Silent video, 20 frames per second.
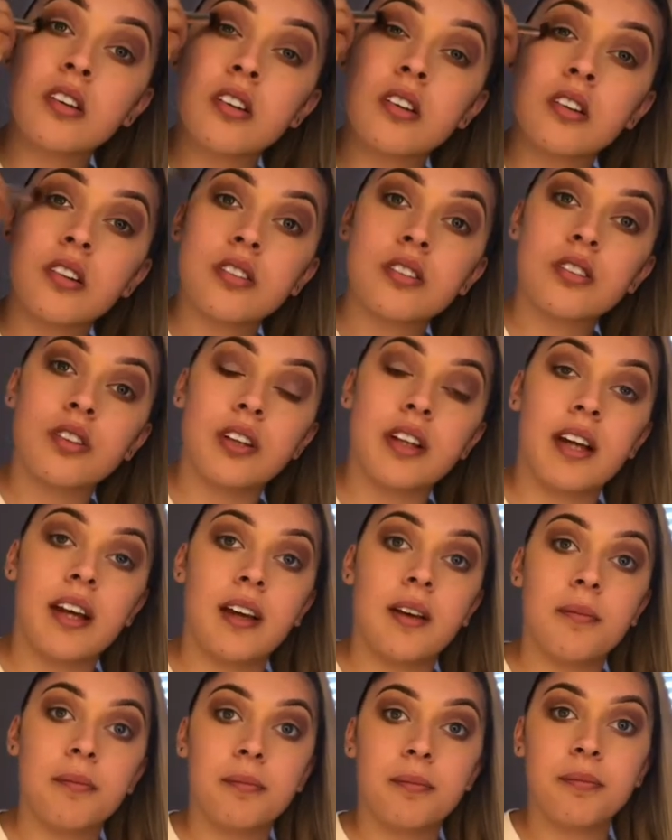So yeah,
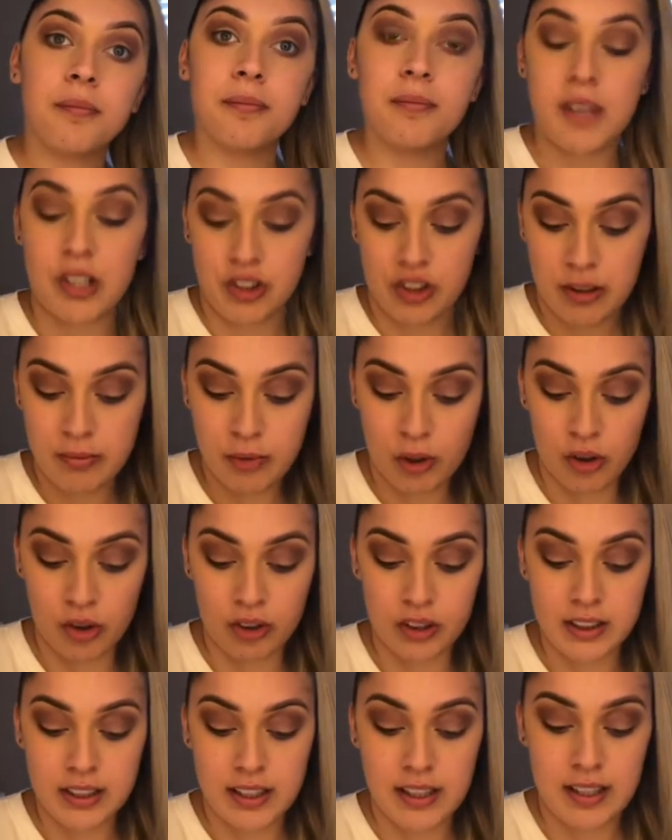my dream
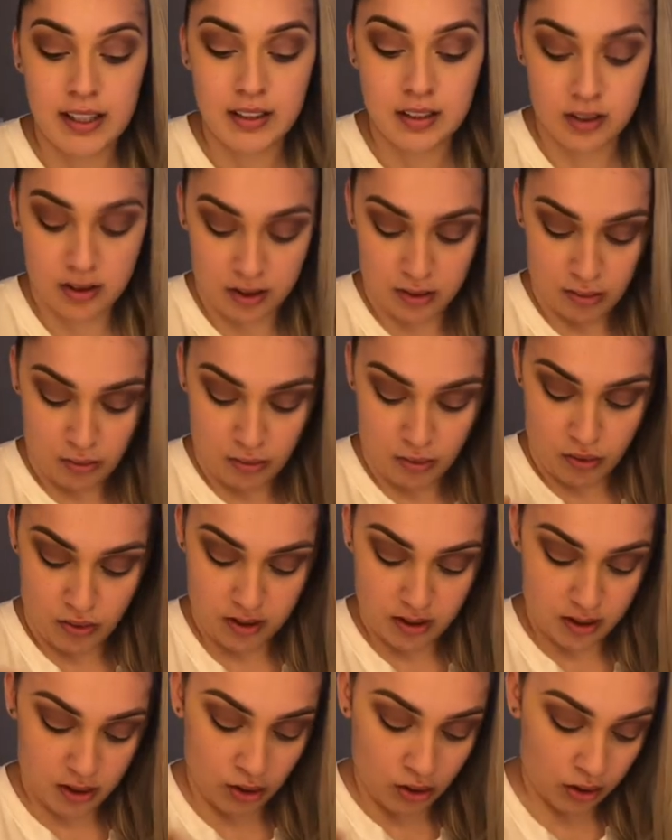holiday is to go
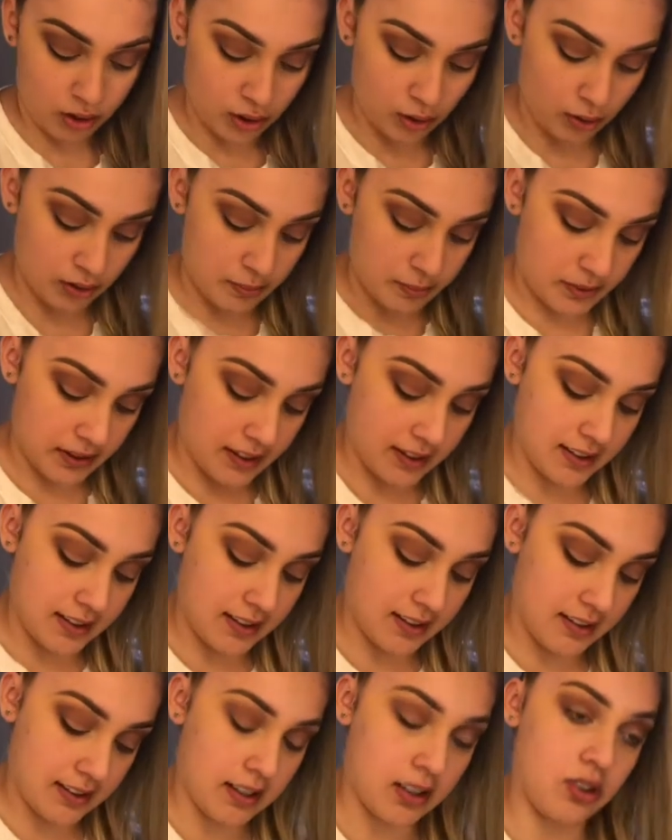to all of those
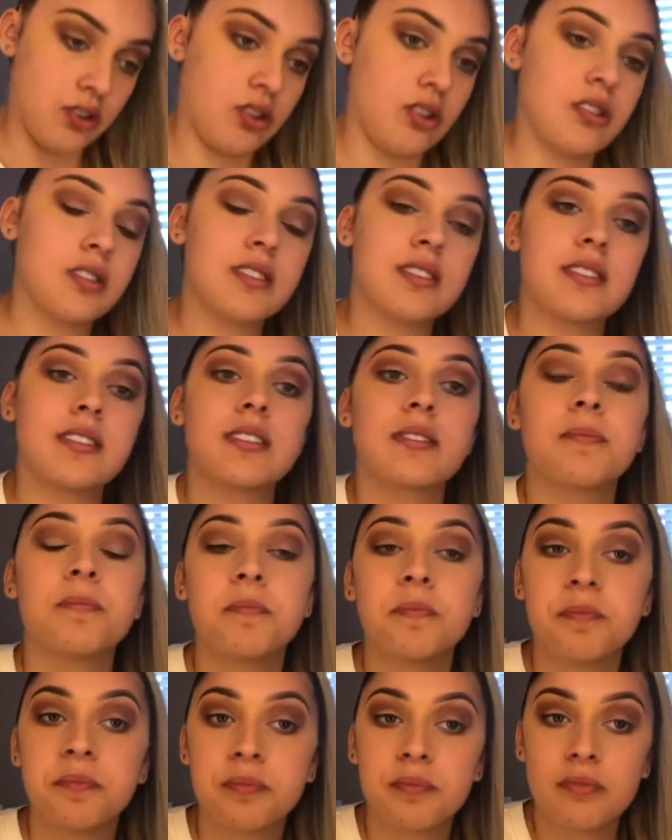places and just
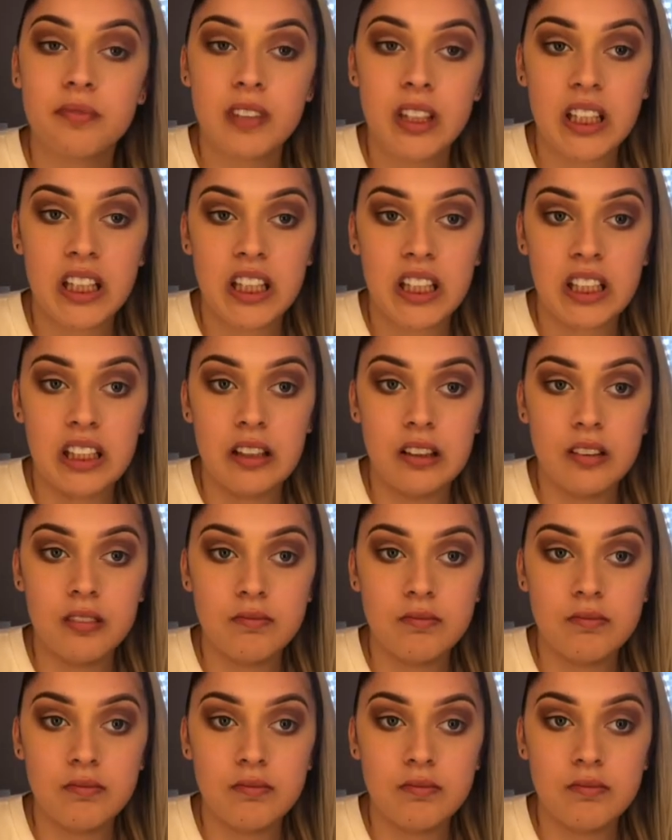eat.